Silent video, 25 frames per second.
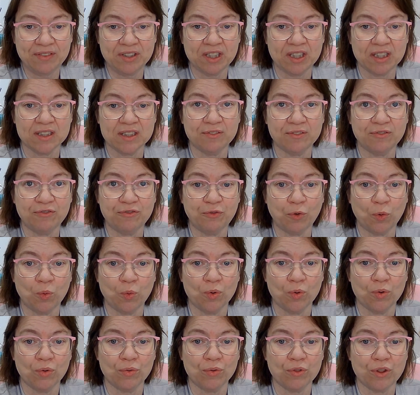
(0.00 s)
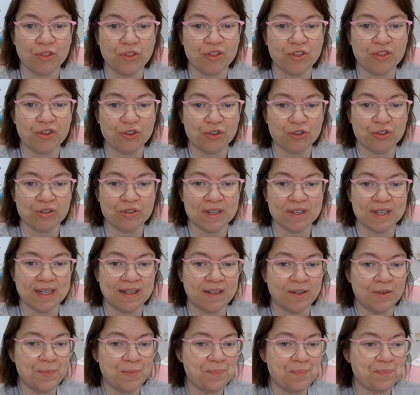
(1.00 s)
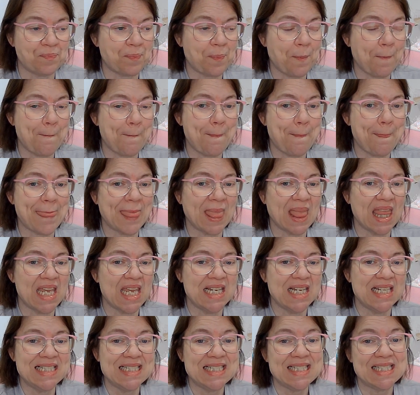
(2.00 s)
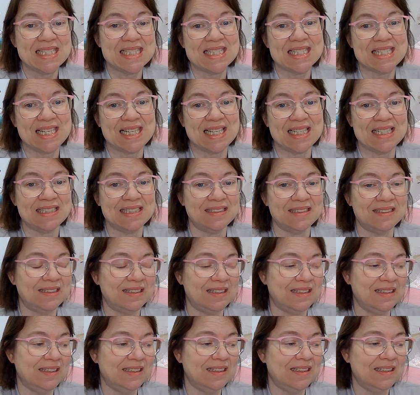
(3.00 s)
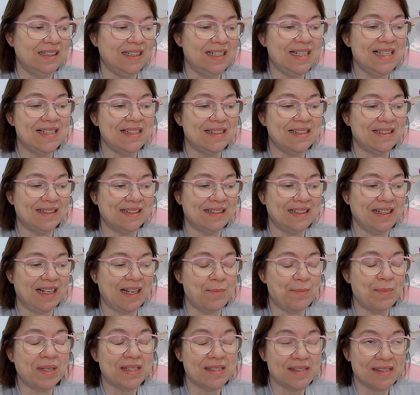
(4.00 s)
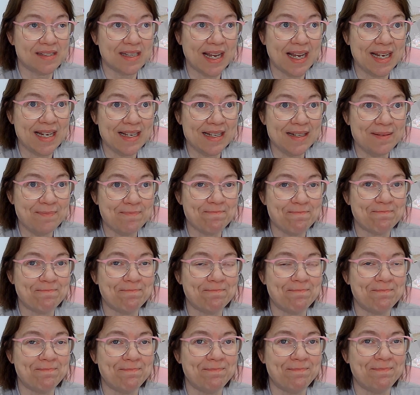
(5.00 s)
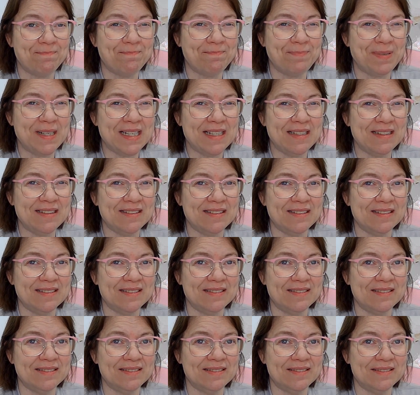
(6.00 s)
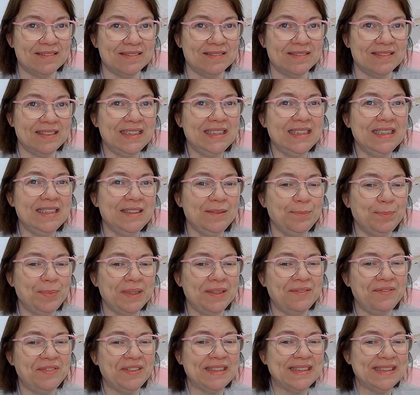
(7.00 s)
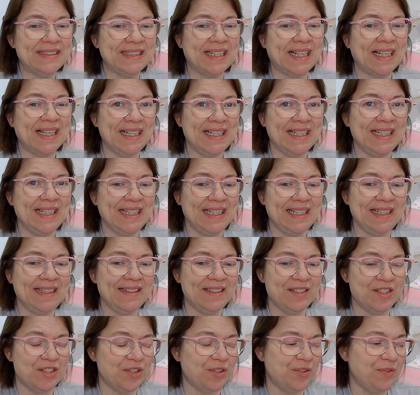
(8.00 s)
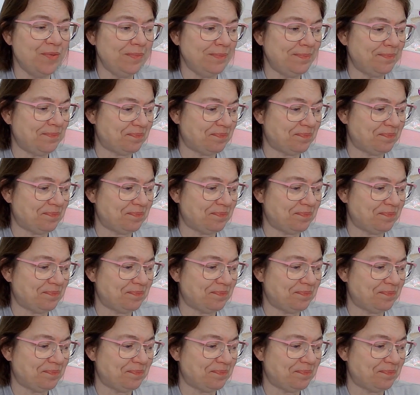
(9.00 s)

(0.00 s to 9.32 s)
on the third now. So yeah, I'm excited, but a little bit of anxiety too.